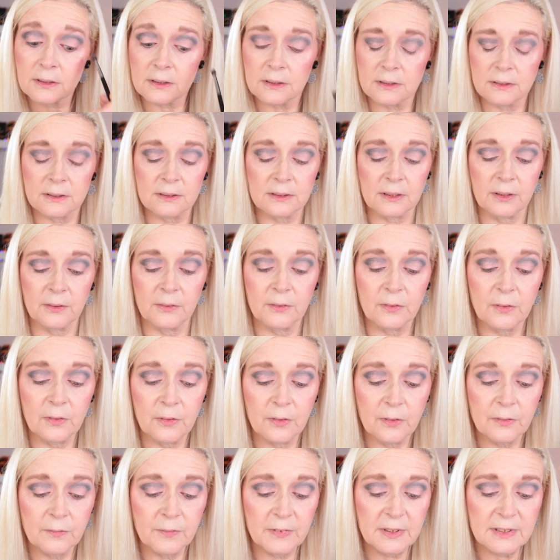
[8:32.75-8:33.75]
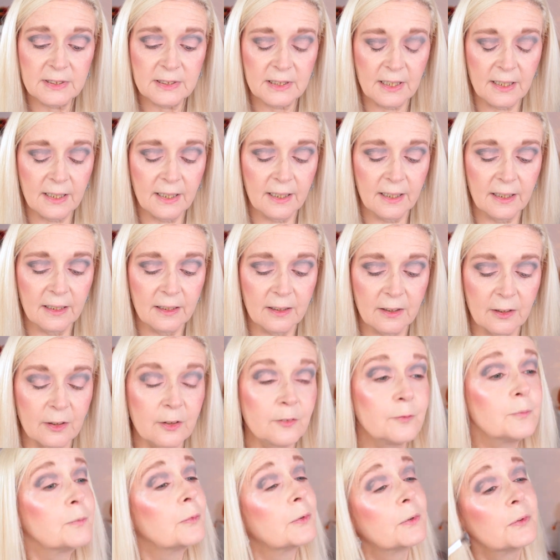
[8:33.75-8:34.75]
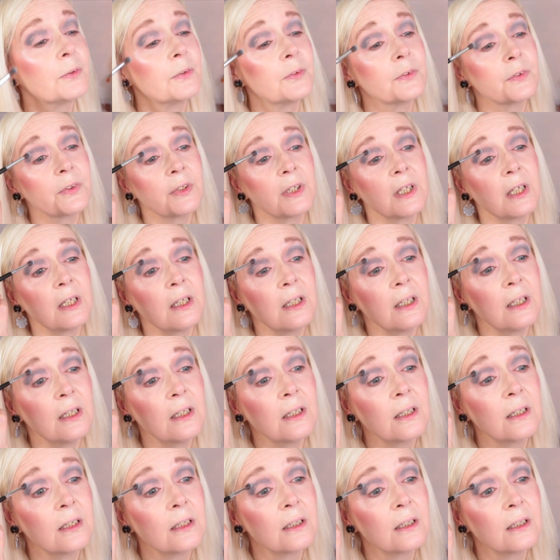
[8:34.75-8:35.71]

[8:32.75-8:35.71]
So obviously I've bought the